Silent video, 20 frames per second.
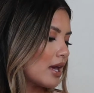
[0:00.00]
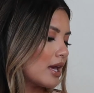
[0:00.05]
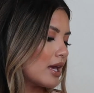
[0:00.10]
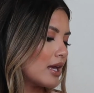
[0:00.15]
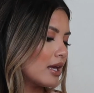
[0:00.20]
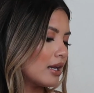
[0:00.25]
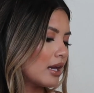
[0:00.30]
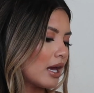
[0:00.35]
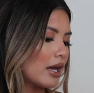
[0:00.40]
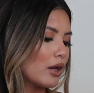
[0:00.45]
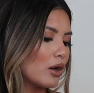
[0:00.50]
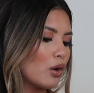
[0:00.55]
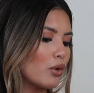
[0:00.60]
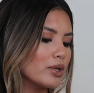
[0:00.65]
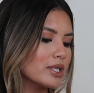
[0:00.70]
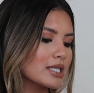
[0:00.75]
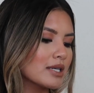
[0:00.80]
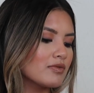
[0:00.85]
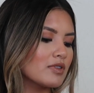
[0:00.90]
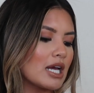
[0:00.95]
then I
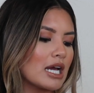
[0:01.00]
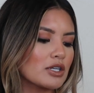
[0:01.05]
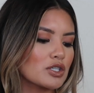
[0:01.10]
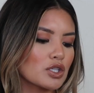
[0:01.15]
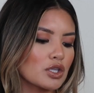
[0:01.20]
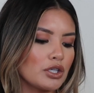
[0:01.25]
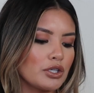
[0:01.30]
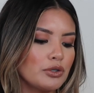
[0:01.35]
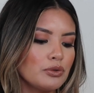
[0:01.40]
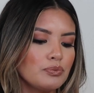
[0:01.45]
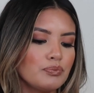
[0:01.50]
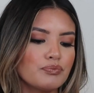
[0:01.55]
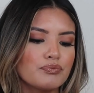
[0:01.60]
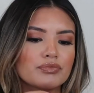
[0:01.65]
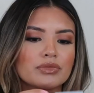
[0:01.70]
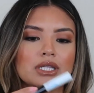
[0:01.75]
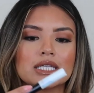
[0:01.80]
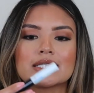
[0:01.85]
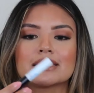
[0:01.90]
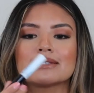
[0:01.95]
always have Lash Glue.
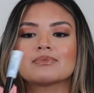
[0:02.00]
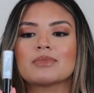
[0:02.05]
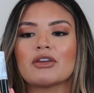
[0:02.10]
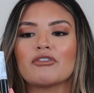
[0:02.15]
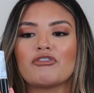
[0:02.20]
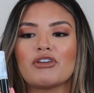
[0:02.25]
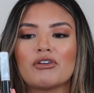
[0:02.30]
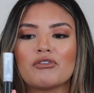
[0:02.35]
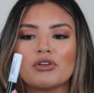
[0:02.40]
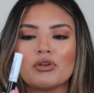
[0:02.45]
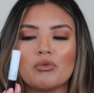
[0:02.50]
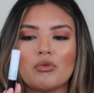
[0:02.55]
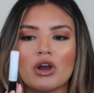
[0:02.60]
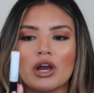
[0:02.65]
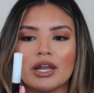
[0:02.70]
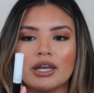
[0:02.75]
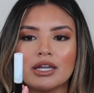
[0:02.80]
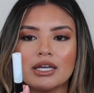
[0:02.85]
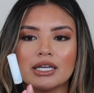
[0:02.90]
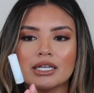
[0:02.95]
This is my favorite
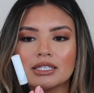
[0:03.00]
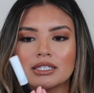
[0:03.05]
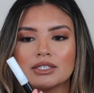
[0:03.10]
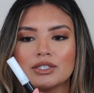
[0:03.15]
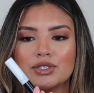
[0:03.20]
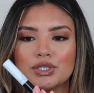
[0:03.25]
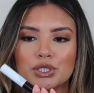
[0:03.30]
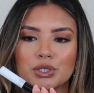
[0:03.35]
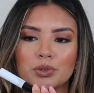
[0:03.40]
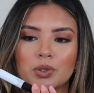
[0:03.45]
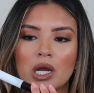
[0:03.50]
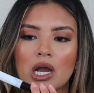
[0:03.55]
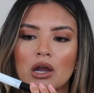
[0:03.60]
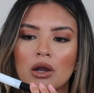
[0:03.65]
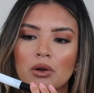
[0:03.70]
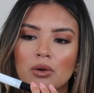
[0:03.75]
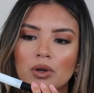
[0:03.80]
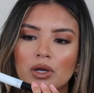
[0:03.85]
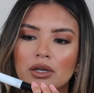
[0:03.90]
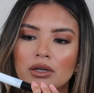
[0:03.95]
one. It's
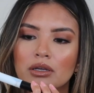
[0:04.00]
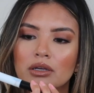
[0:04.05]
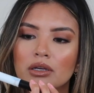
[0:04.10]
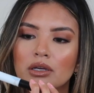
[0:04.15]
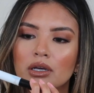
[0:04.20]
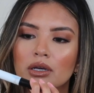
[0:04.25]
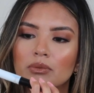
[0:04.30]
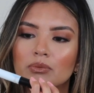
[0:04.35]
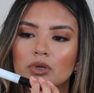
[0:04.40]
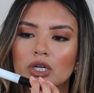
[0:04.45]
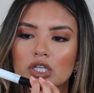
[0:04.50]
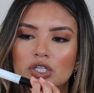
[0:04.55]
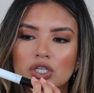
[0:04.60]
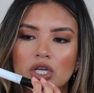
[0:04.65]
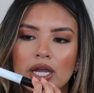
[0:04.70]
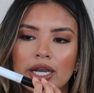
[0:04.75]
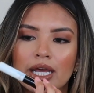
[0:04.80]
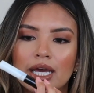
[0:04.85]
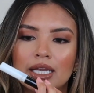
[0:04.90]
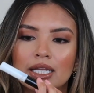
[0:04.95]
Duo Brush
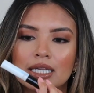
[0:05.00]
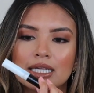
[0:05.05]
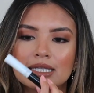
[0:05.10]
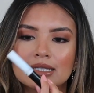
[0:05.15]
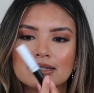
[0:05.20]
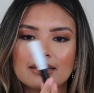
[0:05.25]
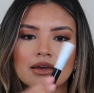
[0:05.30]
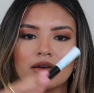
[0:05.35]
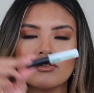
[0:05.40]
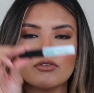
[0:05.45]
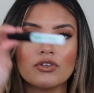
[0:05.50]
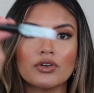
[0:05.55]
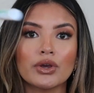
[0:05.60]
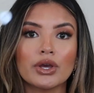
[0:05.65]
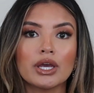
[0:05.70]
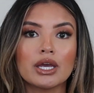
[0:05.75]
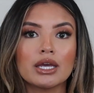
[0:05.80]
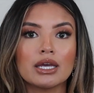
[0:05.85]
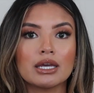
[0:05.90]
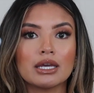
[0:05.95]
On Adhesive.
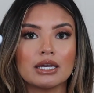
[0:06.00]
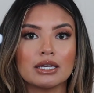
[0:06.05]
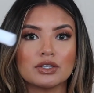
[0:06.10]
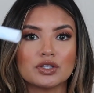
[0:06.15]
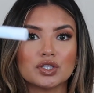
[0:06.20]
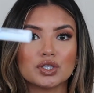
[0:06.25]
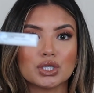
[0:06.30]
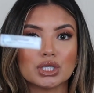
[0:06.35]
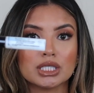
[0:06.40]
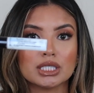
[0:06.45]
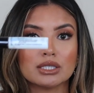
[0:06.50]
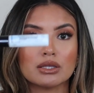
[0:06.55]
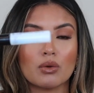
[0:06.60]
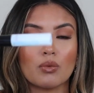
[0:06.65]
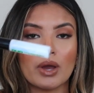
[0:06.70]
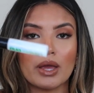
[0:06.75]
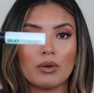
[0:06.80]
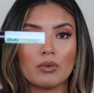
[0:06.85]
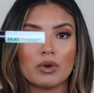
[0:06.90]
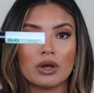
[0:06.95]
It's just the
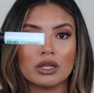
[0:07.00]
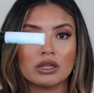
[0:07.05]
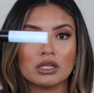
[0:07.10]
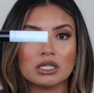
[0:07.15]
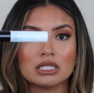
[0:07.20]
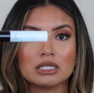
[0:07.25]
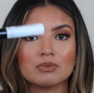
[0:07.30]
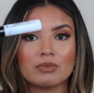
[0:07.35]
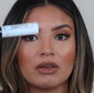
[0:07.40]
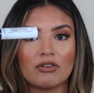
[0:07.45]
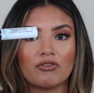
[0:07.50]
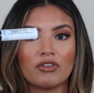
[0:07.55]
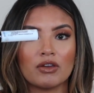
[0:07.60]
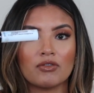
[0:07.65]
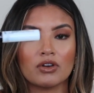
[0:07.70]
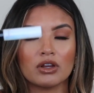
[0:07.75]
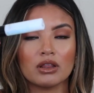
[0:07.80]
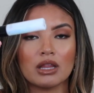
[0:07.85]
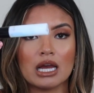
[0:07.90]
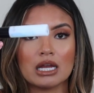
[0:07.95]
white one. This is my
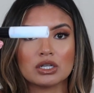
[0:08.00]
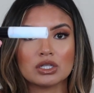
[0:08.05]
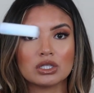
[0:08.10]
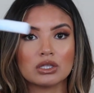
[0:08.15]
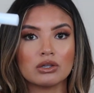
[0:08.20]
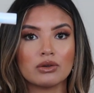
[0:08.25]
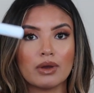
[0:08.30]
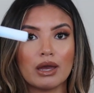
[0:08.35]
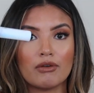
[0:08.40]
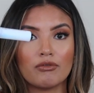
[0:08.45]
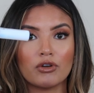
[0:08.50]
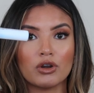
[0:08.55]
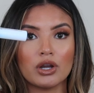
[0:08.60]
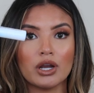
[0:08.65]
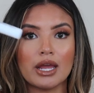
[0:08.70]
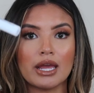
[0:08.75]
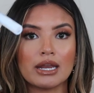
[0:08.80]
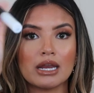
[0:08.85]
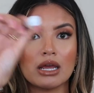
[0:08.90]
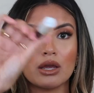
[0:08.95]
favorite lash glue
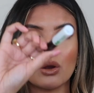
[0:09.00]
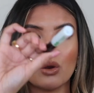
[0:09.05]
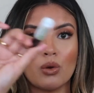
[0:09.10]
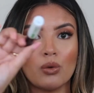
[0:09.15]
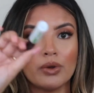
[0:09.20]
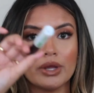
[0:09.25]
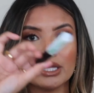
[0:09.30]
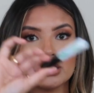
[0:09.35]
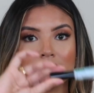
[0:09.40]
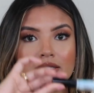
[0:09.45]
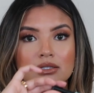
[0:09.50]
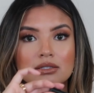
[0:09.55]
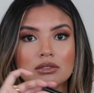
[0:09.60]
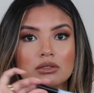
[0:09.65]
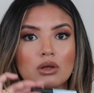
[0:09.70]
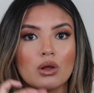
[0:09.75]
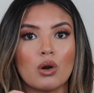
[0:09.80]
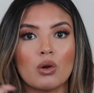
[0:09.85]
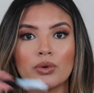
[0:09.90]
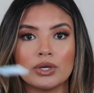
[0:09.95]
ever, and I always
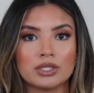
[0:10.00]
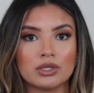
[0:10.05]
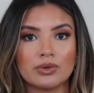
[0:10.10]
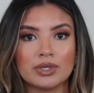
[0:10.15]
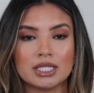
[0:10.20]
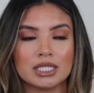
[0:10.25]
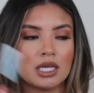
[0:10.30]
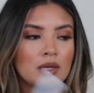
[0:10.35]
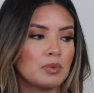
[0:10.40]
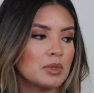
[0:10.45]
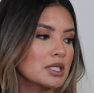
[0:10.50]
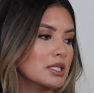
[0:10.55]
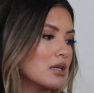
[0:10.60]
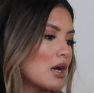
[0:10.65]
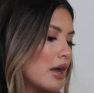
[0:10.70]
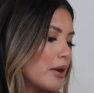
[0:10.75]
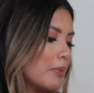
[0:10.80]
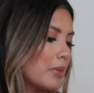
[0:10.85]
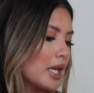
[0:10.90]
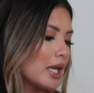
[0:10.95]
keep this
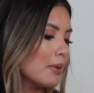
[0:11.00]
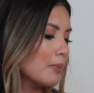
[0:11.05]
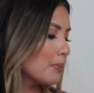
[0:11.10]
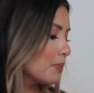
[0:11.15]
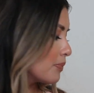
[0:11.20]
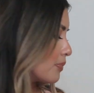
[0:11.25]
on me.